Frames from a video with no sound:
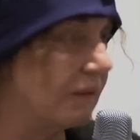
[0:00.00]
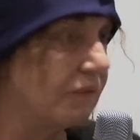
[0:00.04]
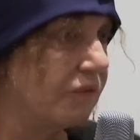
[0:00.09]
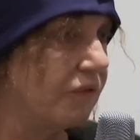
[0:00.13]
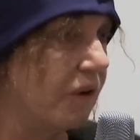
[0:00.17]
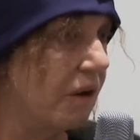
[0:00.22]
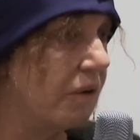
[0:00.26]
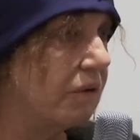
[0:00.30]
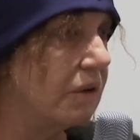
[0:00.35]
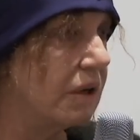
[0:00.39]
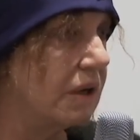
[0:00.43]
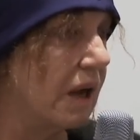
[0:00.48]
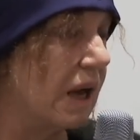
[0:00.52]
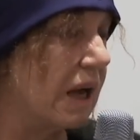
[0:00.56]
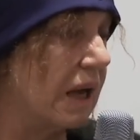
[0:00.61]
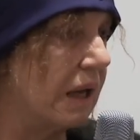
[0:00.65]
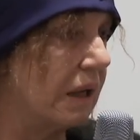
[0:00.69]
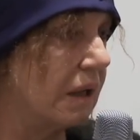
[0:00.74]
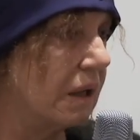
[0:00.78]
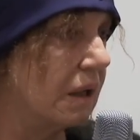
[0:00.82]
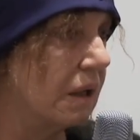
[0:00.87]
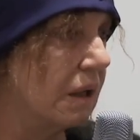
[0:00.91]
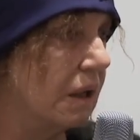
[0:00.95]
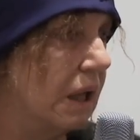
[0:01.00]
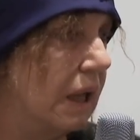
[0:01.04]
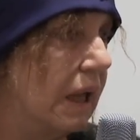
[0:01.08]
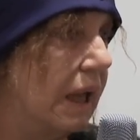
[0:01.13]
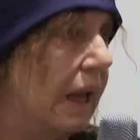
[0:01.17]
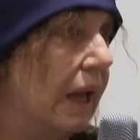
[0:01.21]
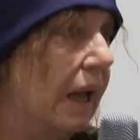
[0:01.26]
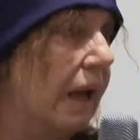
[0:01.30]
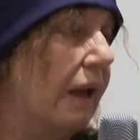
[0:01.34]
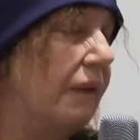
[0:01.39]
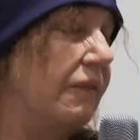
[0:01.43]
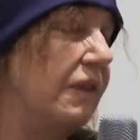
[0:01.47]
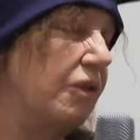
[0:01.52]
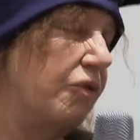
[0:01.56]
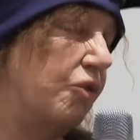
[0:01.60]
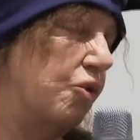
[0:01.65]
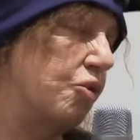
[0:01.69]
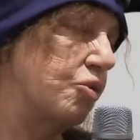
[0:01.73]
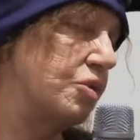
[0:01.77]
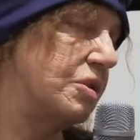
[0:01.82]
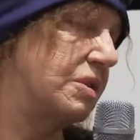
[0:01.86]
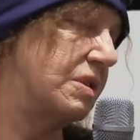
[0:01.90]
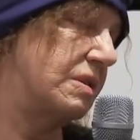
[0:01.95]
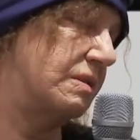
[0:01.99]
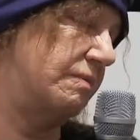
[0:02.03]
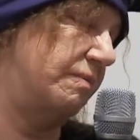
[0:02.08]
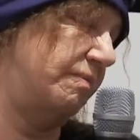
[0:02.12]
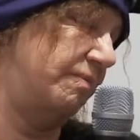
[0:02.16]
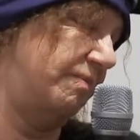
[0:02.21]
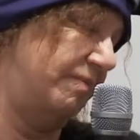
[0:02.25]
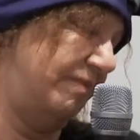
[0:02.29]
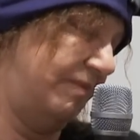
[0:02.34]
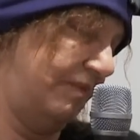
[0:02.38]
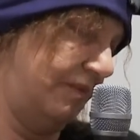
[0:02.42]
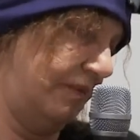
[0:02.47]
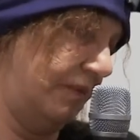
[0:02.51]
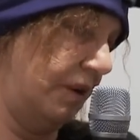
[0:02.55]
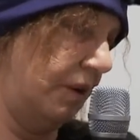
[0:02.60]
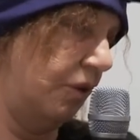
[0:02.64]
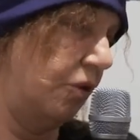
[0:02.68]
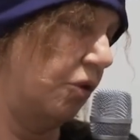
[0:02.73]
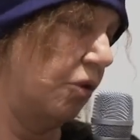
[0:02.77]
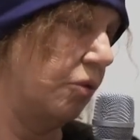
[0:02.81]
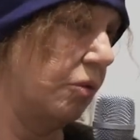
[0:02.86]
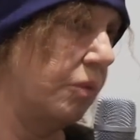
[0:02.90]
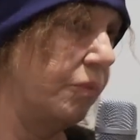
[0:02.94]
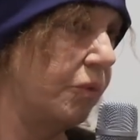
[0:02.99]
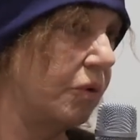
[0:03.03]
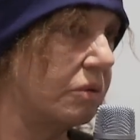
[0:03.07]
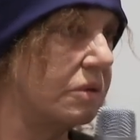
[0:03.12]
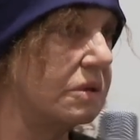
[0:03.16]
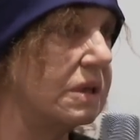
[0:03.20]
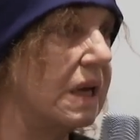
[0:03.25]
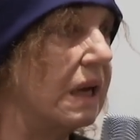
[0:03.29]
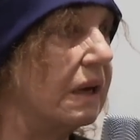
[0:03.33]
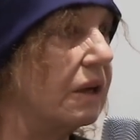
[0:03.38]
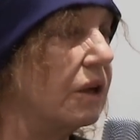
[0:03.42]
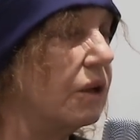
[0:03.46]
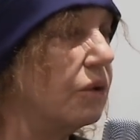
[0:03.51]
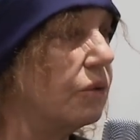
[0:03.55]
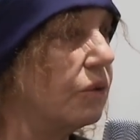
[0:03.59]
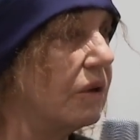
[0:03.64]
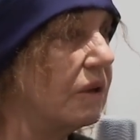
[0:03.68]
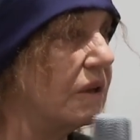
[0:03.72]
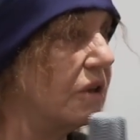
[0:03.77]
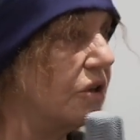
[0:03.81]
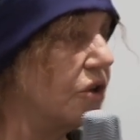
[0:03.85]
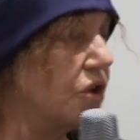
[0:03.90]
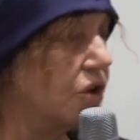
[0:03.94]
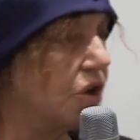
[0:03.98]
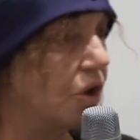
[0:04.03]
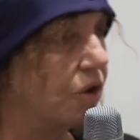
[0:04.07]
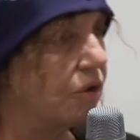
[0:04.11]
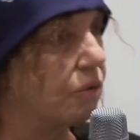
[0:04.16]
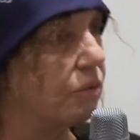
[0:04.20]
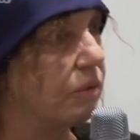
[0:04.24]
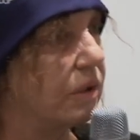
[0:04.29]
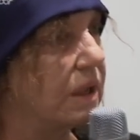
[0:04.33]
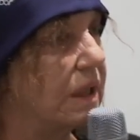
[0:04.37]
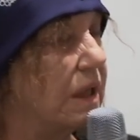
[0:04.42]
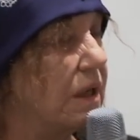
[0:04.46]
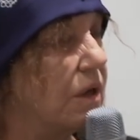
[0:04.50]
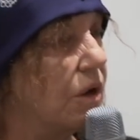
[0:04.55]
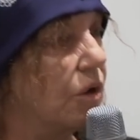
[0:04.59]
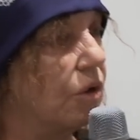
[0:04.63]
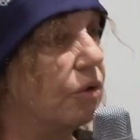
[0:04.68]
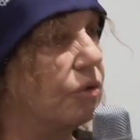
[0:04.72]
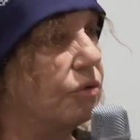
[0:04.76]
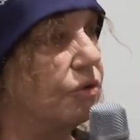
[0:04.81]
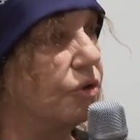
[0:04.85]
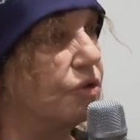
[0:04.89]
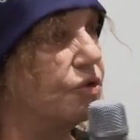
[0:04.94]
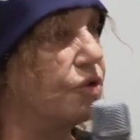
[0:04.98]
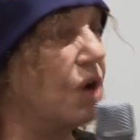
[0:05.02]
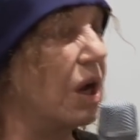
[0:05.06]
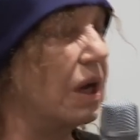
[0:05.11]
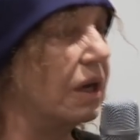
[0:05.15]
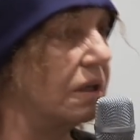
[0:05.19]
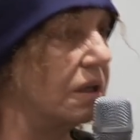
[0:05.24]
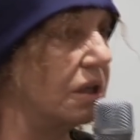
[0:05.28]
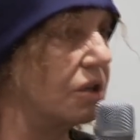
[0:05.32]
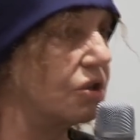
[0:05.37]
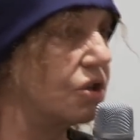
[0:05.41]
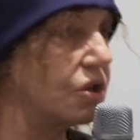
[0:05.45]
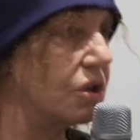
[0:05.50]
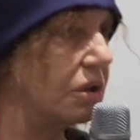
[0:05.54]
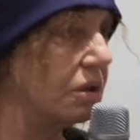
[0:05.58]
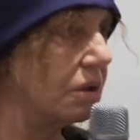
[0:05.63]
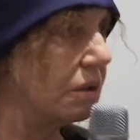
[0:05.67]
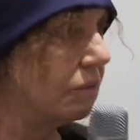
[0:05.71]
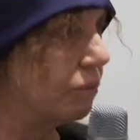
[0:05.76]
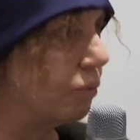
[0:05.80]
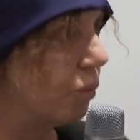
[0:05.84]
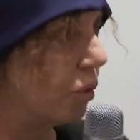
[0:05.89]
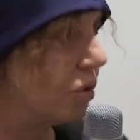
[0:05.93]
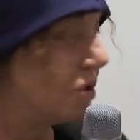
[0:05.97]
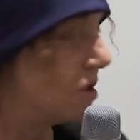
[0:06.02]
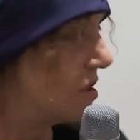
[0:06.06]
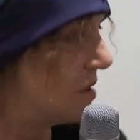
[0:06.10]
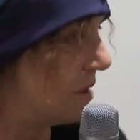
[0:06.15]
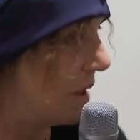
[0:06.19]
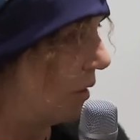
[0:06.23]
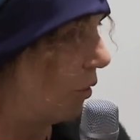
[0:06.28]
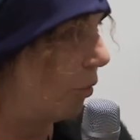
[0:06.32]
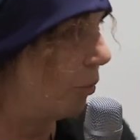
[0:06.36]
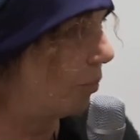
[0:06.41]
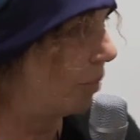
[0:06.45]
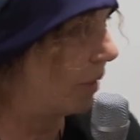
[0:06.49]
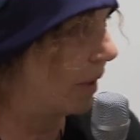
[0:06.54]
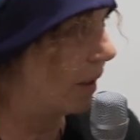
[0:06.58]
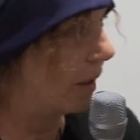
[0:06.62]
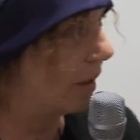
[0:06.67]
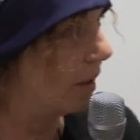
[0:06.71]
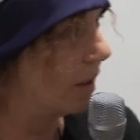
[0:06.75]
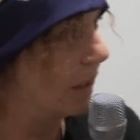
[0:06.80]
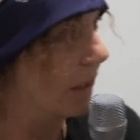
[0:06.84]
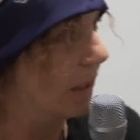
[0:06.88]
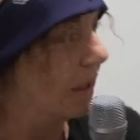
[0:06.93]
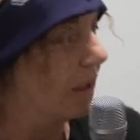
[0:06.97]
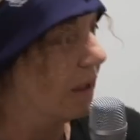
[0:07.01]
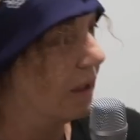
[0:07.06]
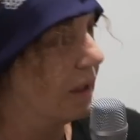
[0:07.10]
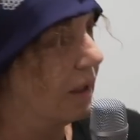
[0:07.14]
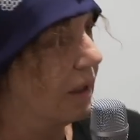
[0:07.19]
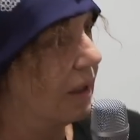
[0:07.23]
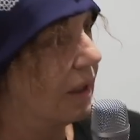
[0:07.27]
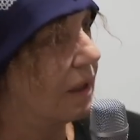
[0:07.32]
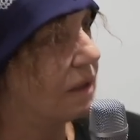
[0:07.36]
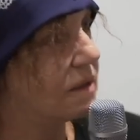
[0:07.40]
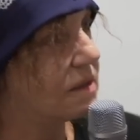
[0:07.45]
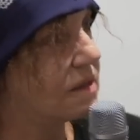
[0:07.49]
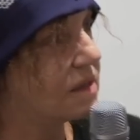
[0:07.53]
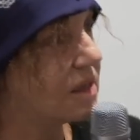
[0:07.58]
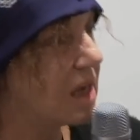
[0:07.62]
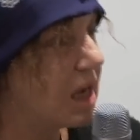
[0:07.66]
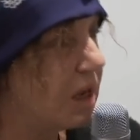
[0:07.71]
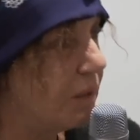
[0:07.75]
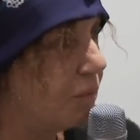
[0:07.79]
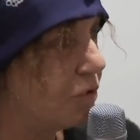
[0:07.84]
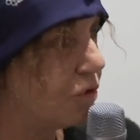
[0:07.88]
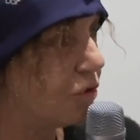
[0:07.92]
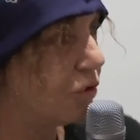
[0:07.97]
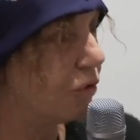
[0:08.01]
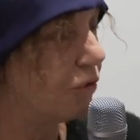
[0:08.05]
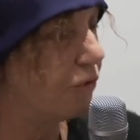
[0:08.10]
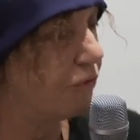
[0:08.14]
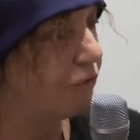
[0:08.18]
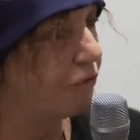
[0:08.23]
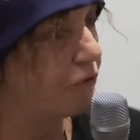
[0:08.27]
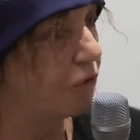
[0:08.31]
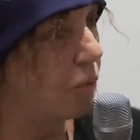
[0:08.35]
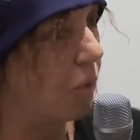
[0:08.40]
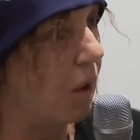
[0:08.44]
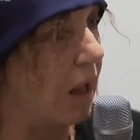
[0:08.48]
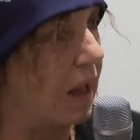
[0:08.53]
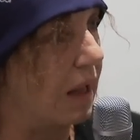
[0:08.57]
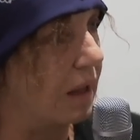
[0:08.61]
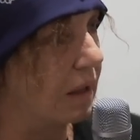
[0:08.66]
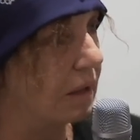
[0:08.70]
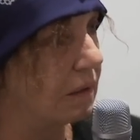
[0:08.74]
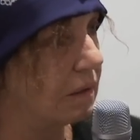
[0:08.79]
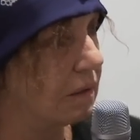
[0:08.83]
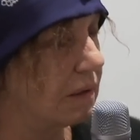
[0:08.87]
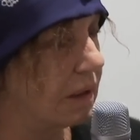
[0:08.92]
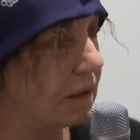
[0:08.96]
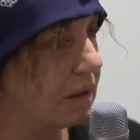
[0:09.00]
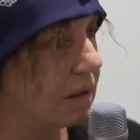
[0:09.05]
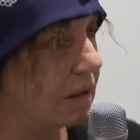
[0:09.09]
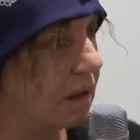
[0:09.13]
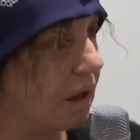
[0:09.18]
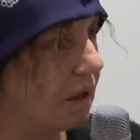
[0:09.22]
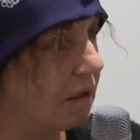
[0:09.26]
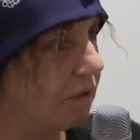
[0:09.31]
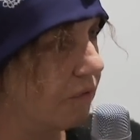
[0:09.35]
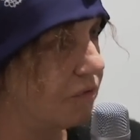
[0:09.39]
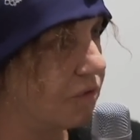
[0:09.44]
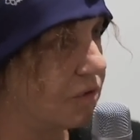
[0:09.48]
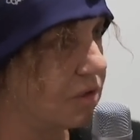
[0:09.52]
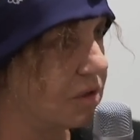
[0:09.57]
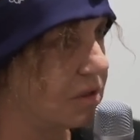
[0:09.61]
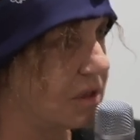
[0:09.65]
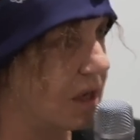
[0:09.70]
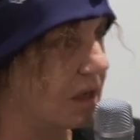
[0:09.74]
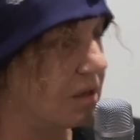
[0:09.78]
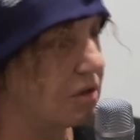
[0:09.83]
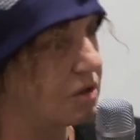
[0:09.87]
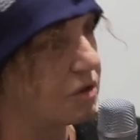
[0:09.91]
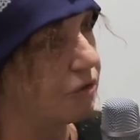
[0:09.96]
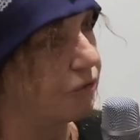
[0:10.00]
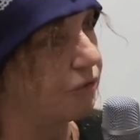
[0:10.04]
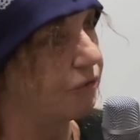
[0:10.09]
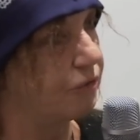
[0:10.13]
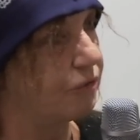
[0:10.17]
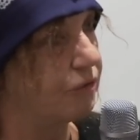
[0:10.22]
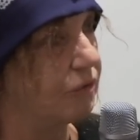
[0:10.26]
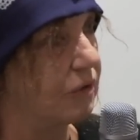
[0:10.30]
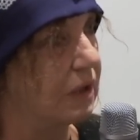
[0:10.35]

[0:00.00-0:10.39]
and very dark. And then, of course, you know, I'm not telling you anything you don't already know, the drug addiction wasn't helping. It seemed to for a while, in a kind of sense of